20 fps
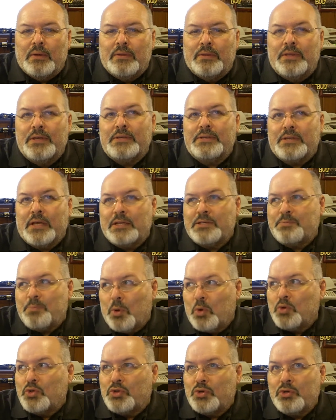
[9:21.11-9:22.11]
This, I
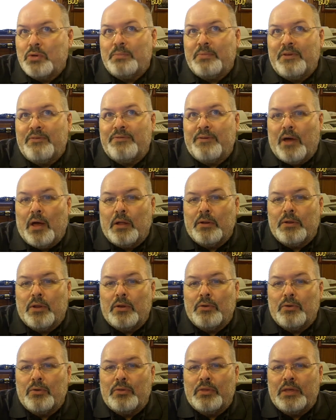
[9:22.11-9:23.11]
suppose, should be filed
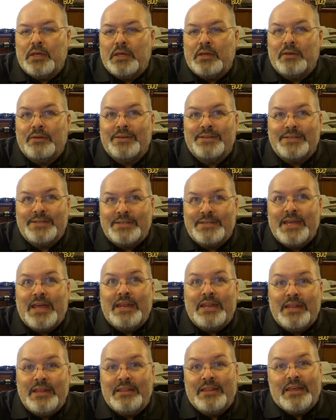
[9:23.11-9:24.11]
under the
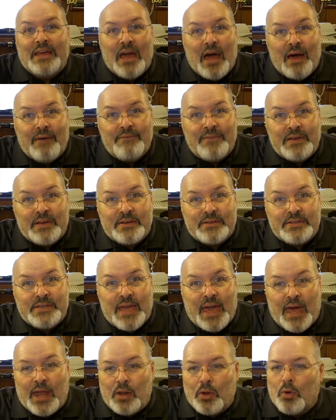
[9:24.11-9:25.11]
stating the obvious
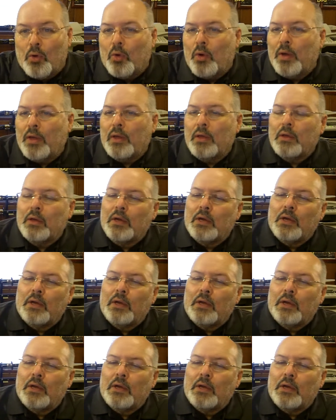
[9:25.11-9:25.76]
category.